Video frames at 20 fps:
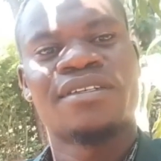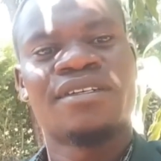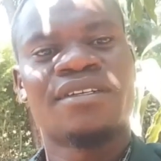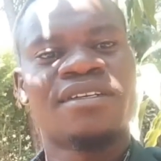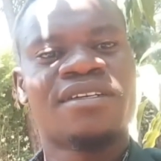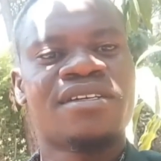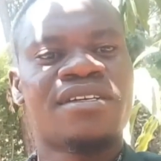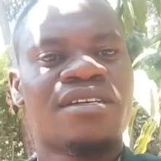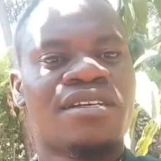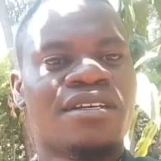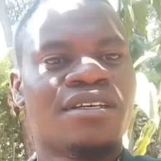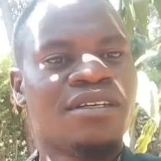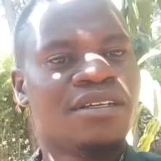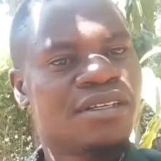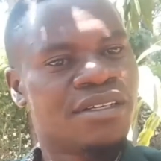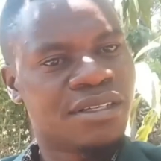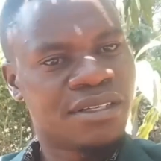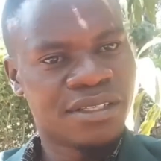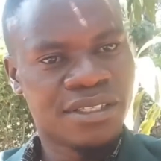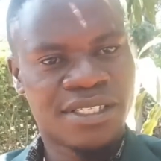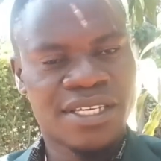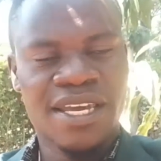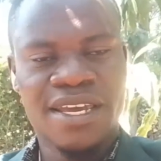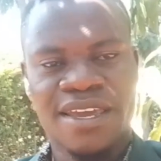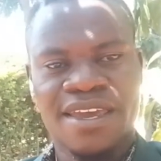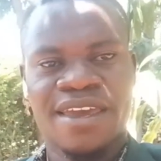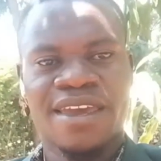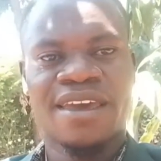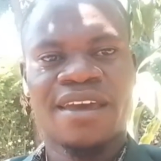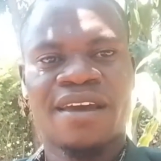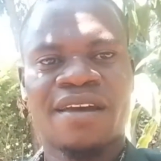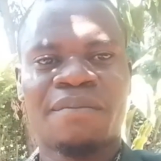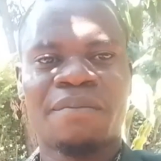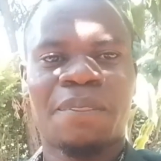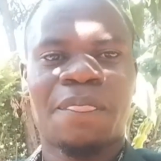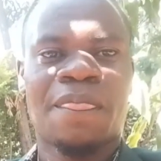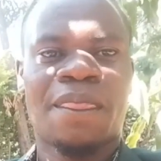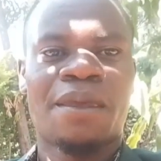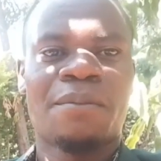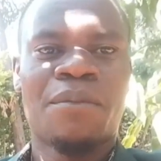Take care. May God
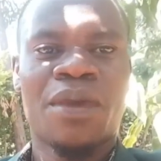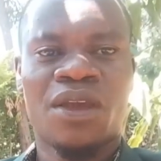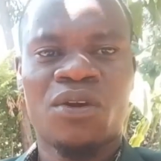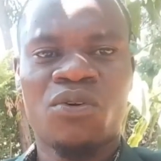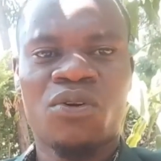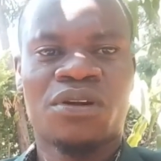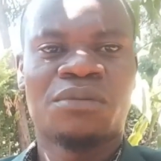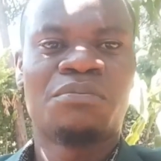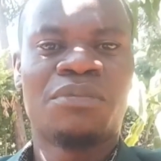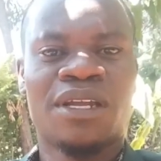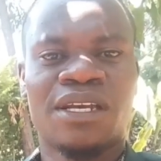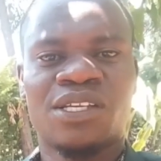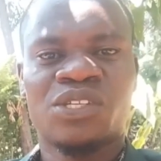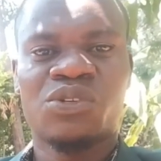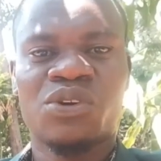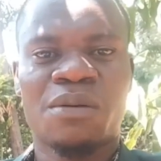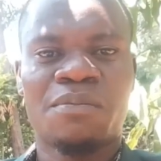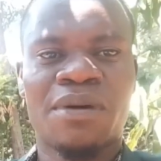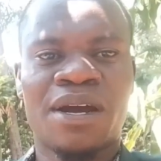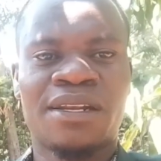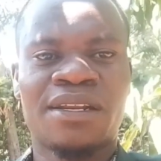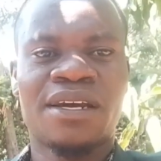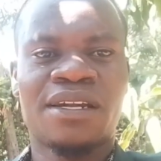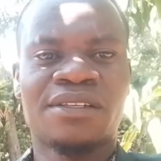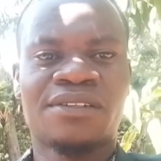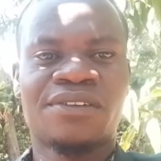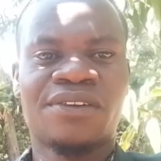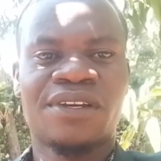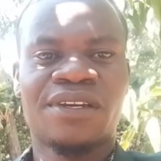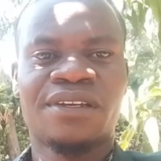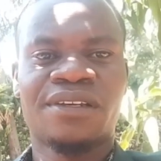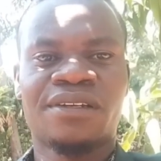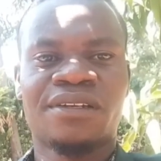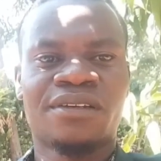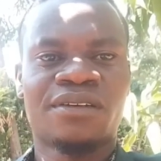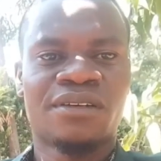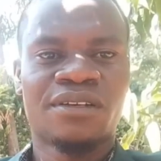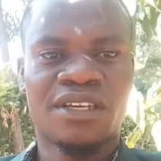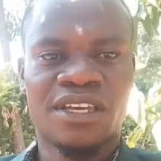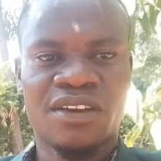bless you abundantly. give you good
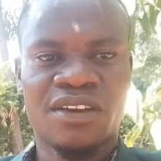health,